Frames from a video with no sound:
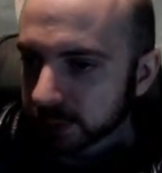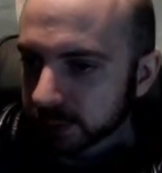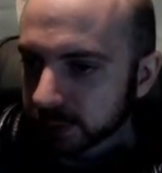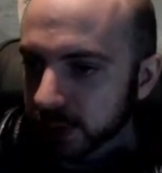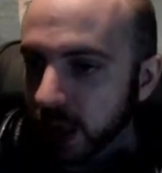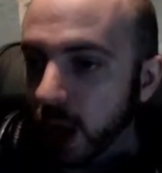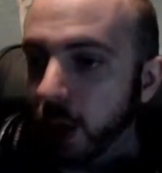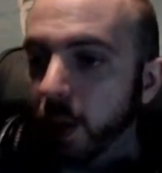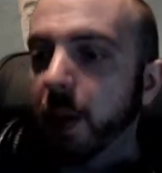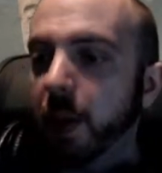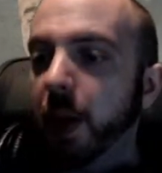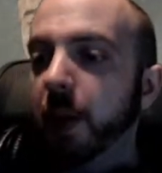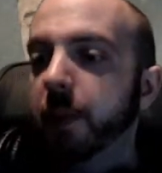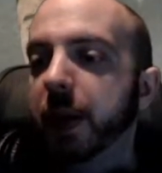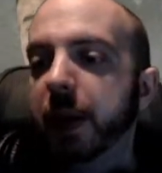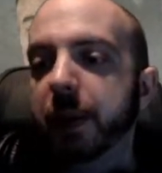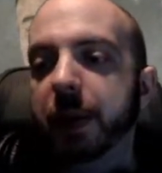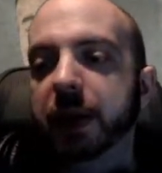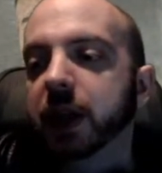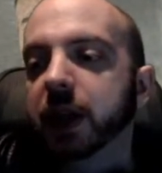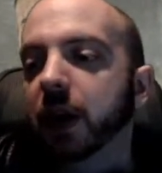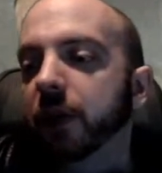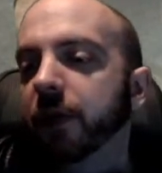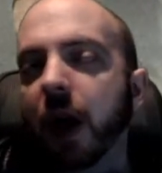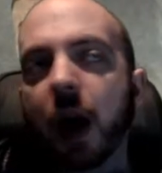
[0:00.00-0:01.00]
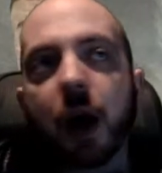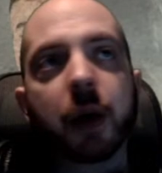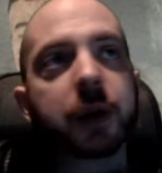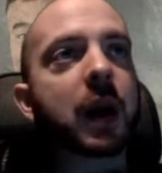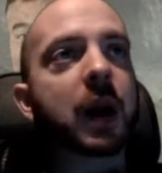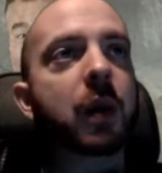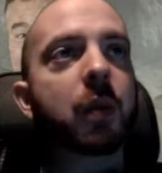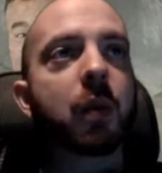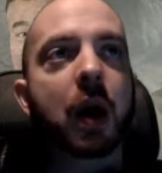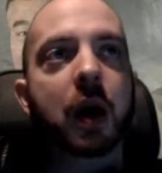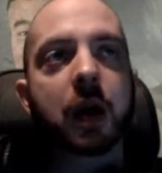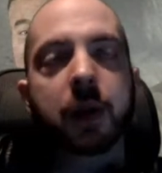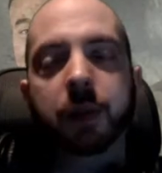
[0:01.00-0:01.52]
I won't beat myself up. Oh, don't
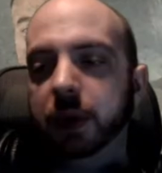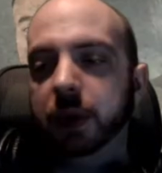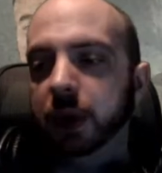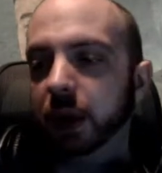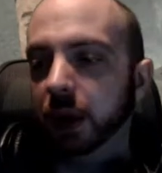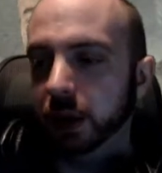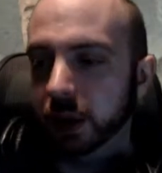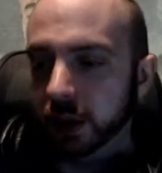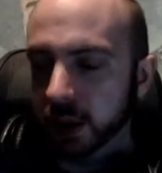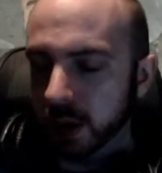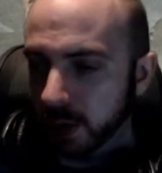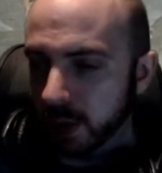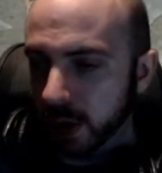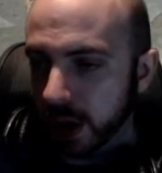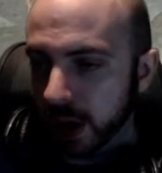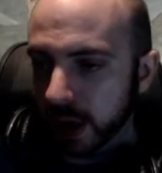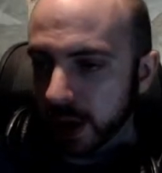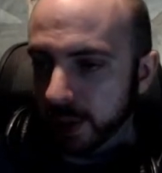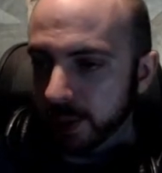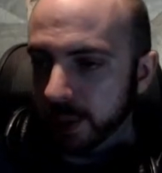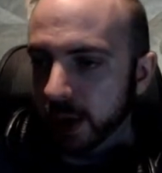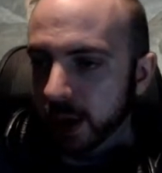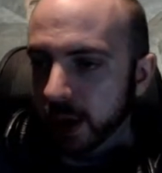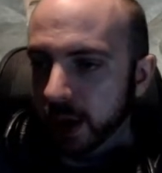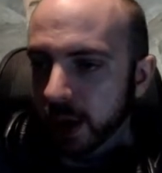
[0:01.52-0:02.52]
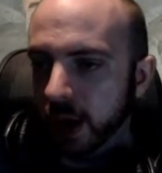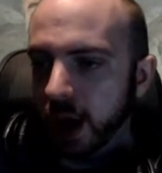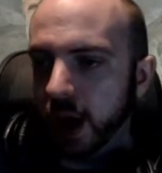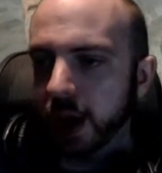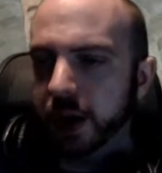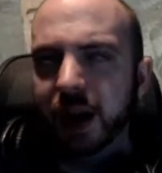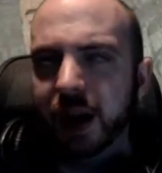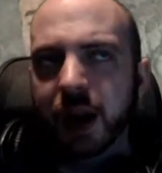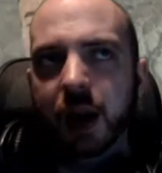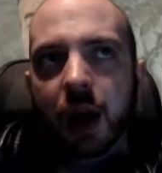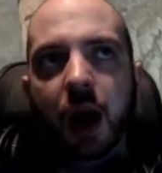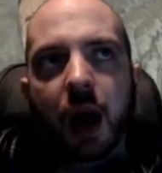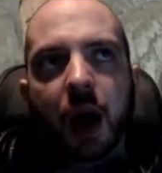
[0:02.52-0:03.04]
worry. Don't worry.
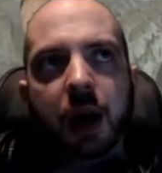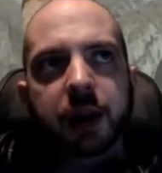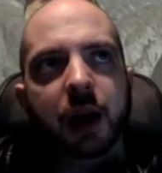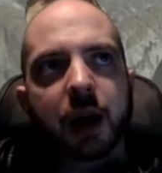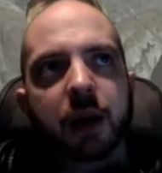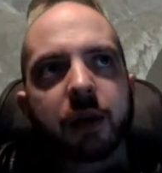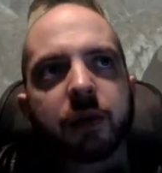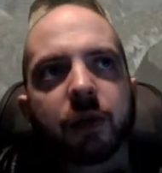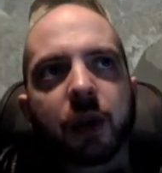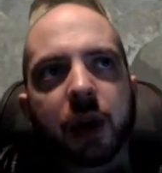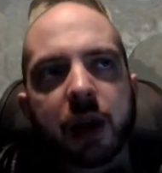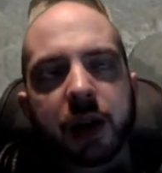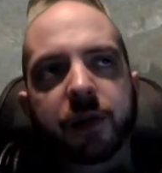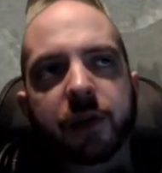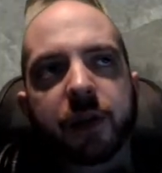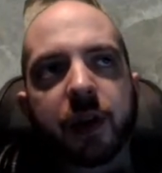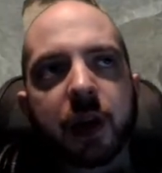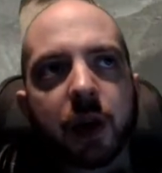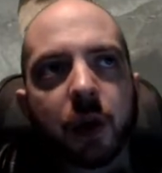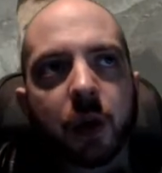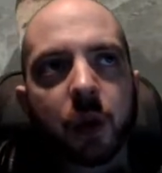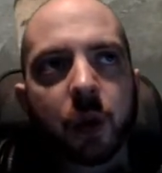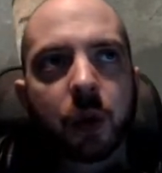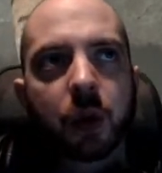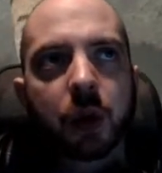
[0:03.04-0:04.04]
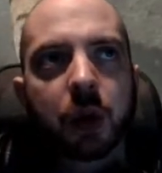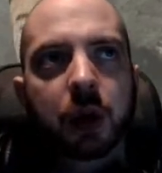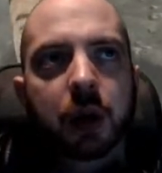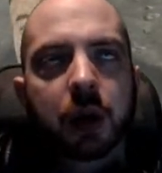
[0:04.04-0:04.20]
I don't really feel...